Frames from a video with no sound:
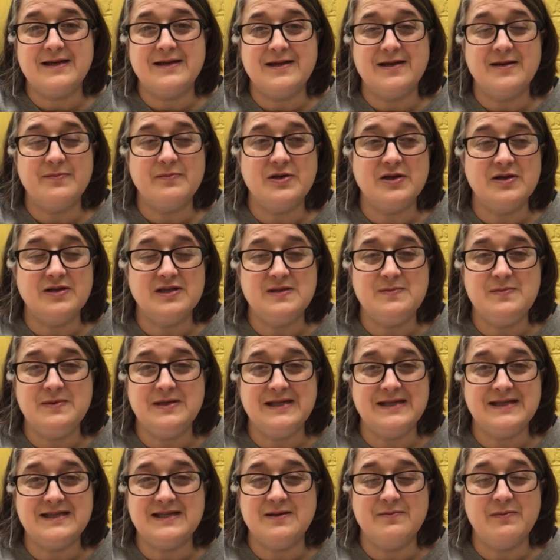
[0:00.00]
and I'm going to be
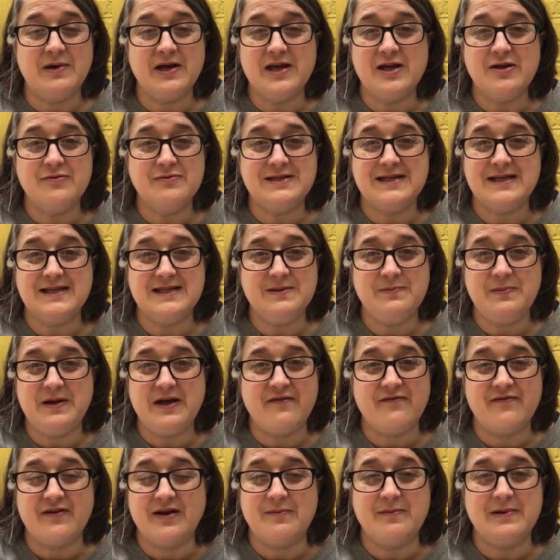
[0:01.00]
knitting my own teddy
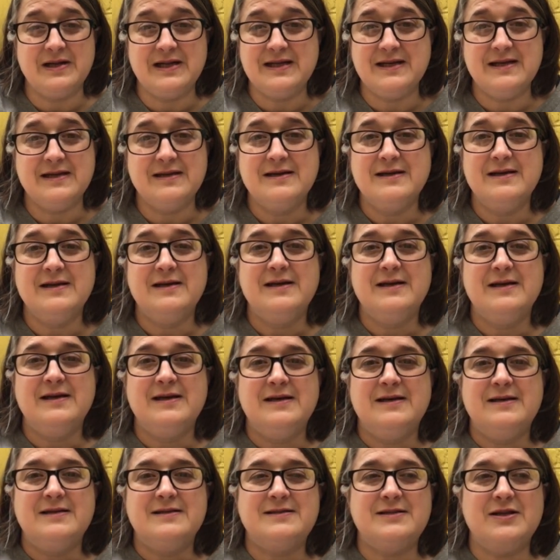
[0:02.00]
bear family.
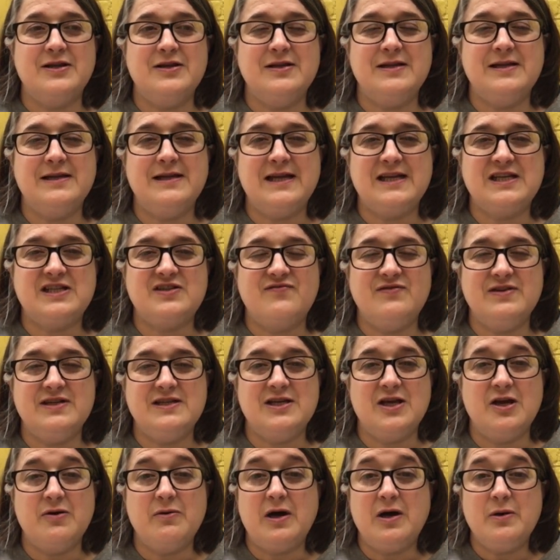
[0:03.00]
So in the next
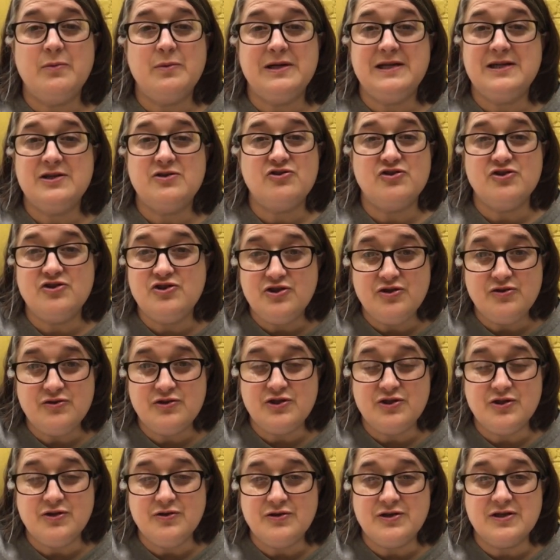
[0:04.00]
video, I will
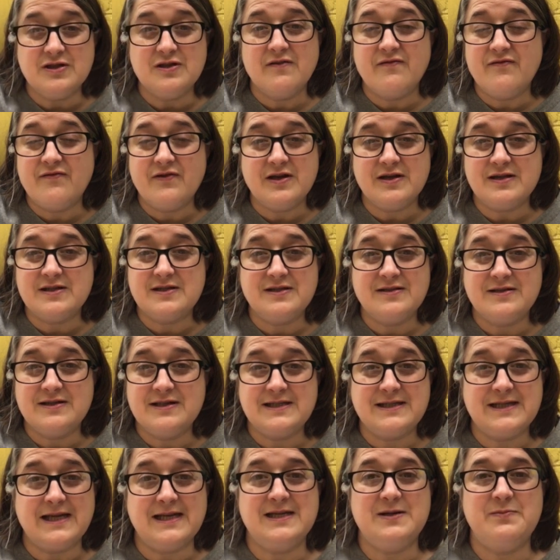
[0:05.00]
introduce you to the first of the
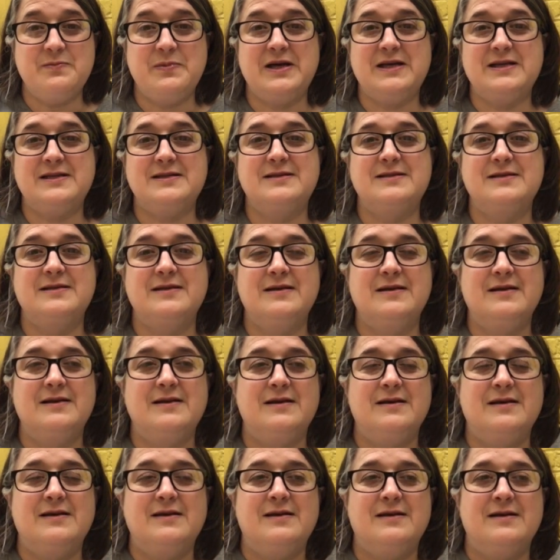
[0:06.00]
teddy bears.
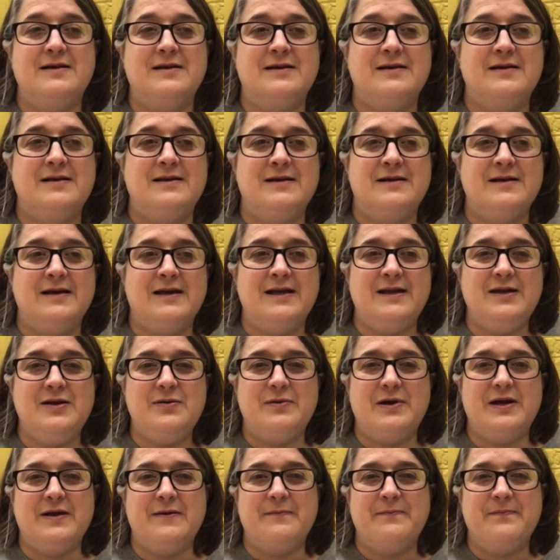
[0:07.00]

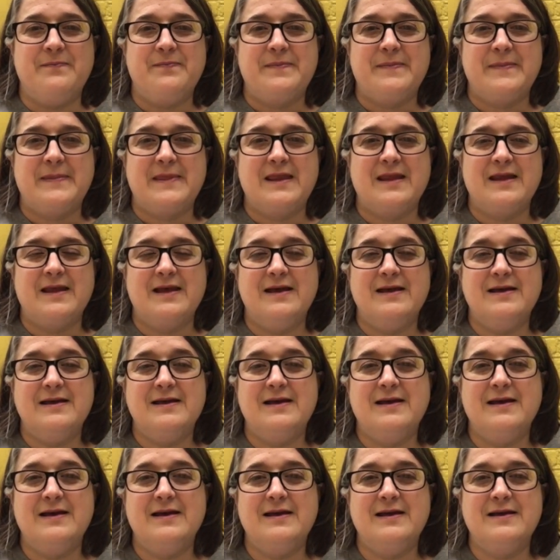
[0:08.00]
Anyway,
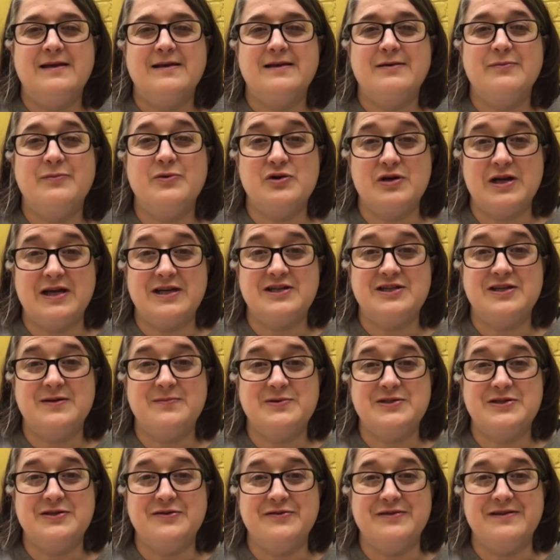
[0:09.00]
we'll catch
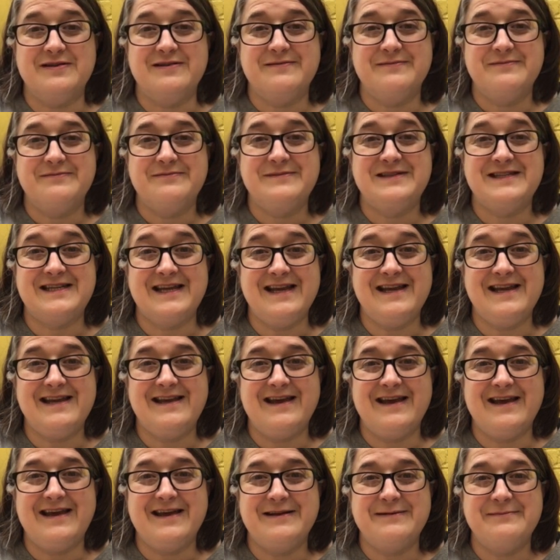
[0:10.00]
up soon. Take
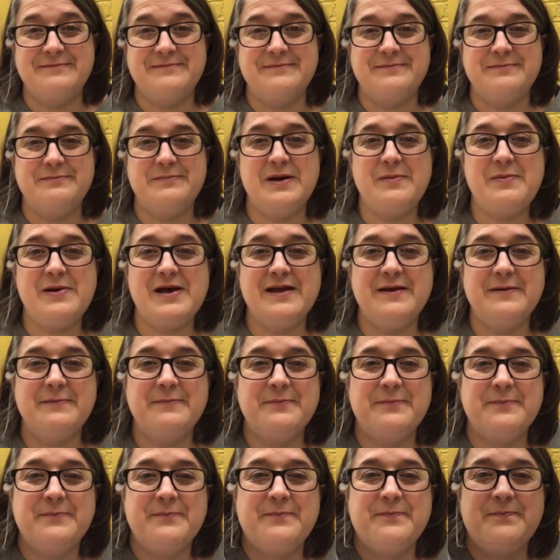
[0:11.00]
care.
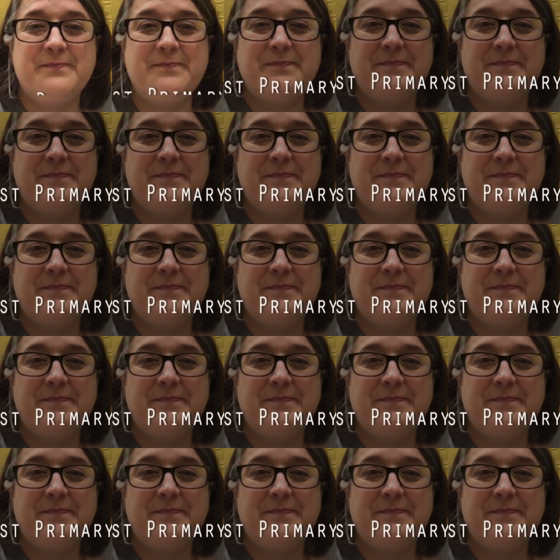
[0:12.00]
Bye-bye.